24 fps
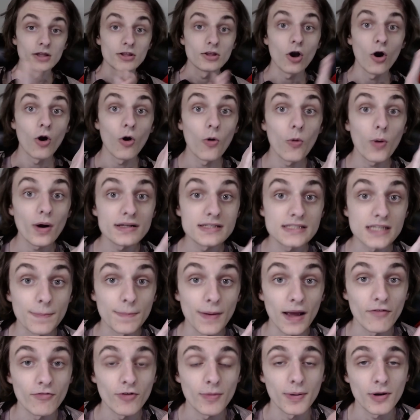Yo, what is up
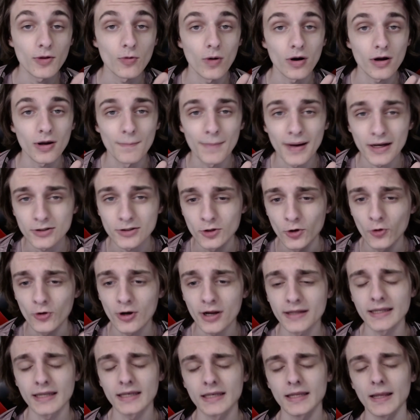everybody? Welcome back to
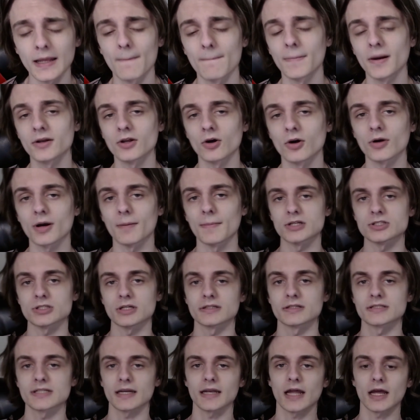React Andy Madoka Magica.
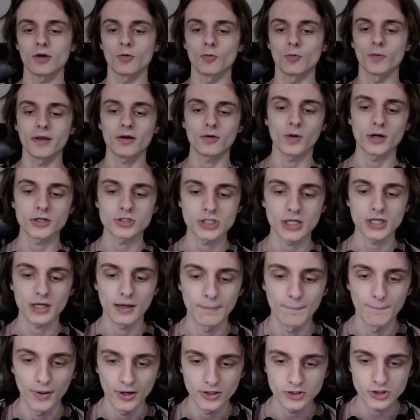Tonight we are watching a
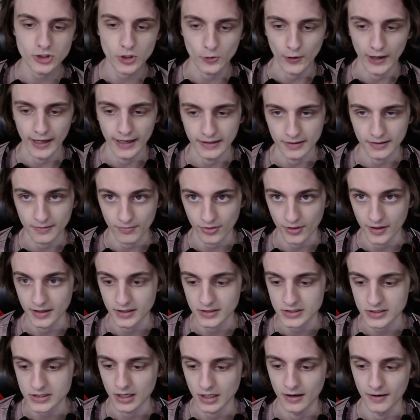bunch of random
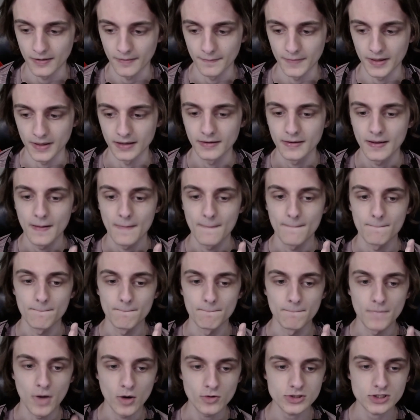things. Um,
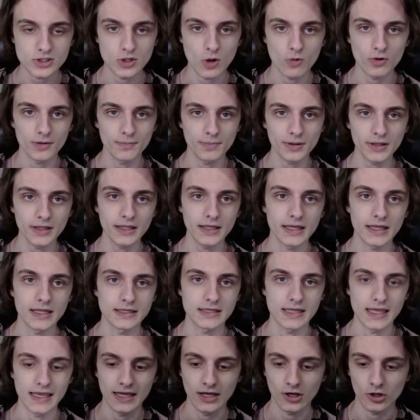most notably, it
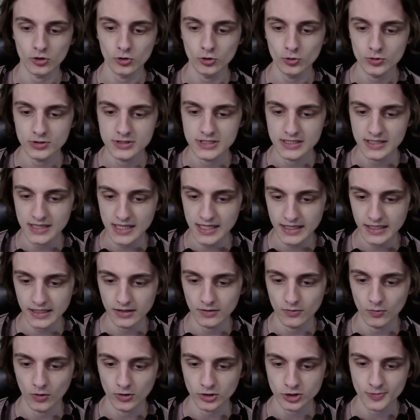includes the
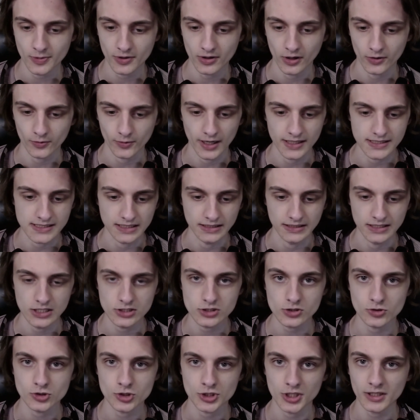Walpurgisnacht Rising
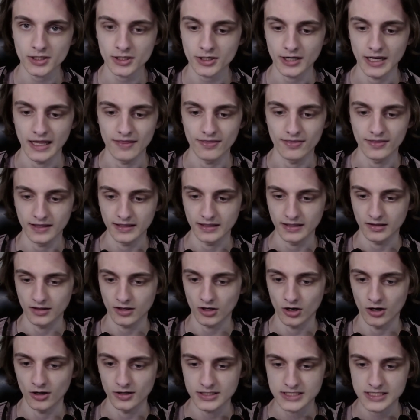teaser trailer and the
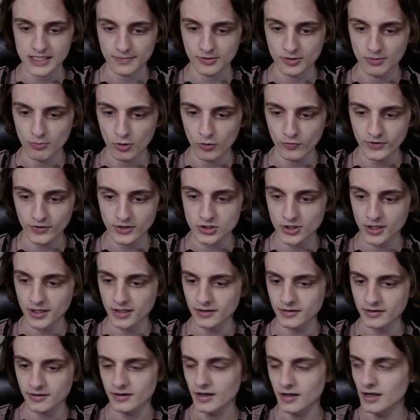concept movie
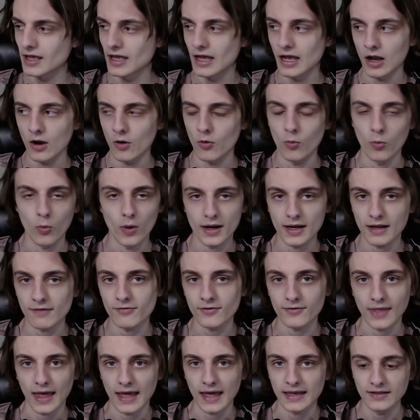trailer, whatever
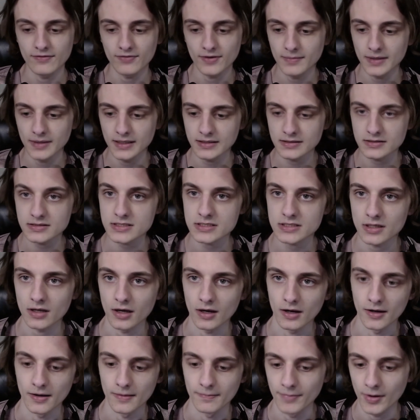that even means.
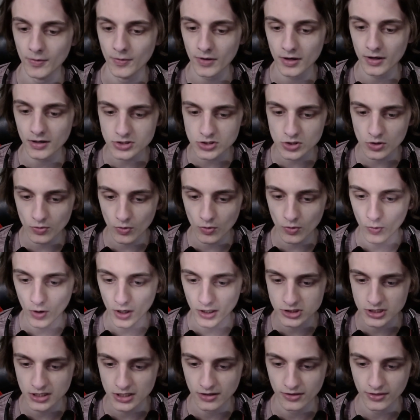Um, but we're also
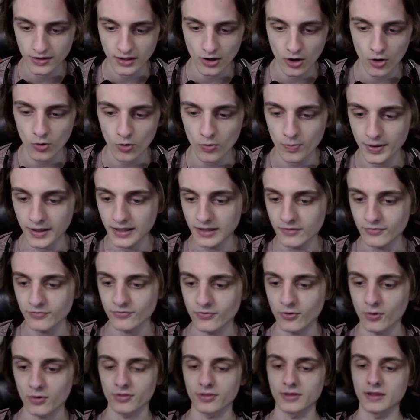watching the OP
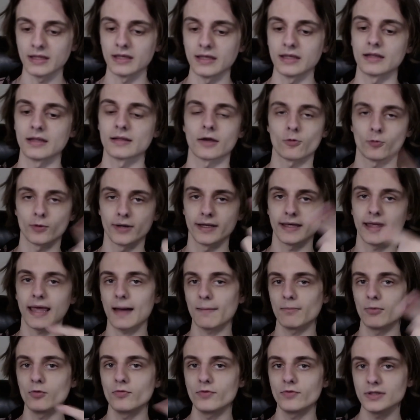for the like recap
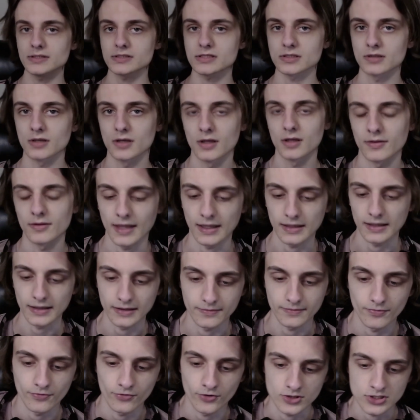movies that
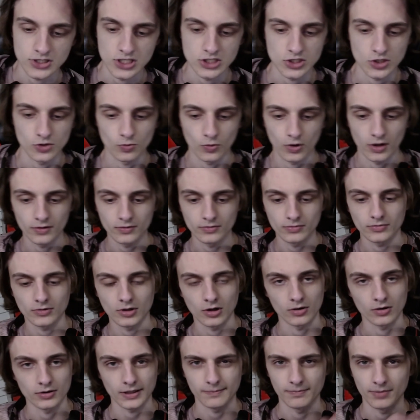like for season one
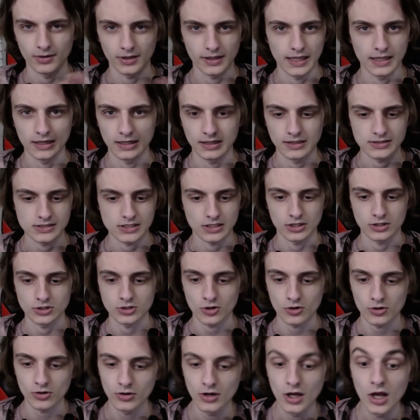called like Beginnings and
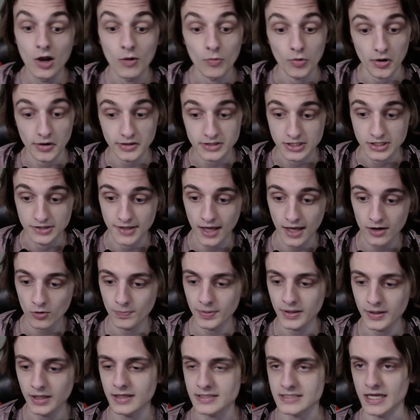Eternal. We're watching that OP
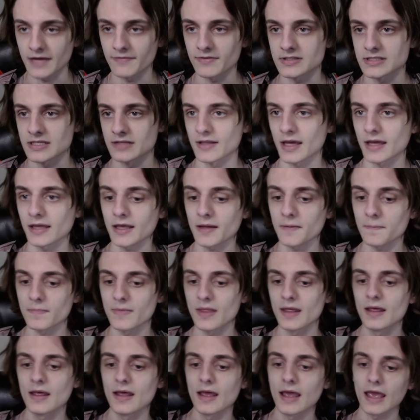because I haven't seen that yet.
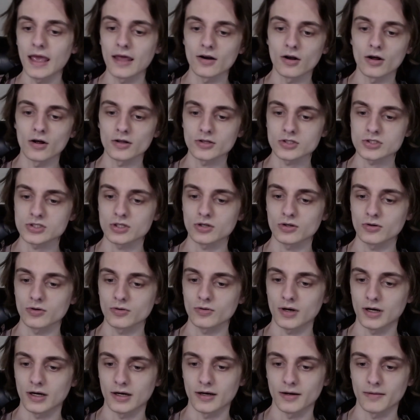And
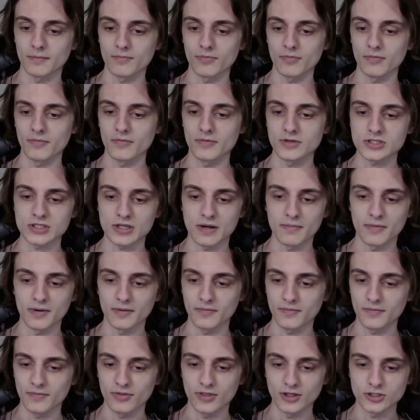also um some
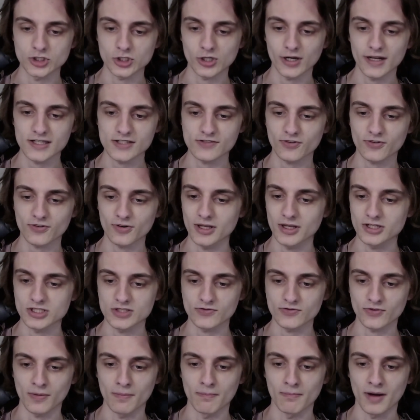the transformations
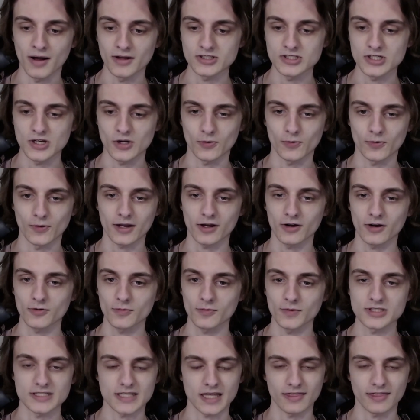from Magia Record,
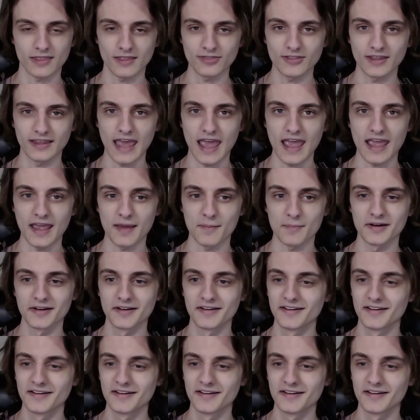which is I think the game.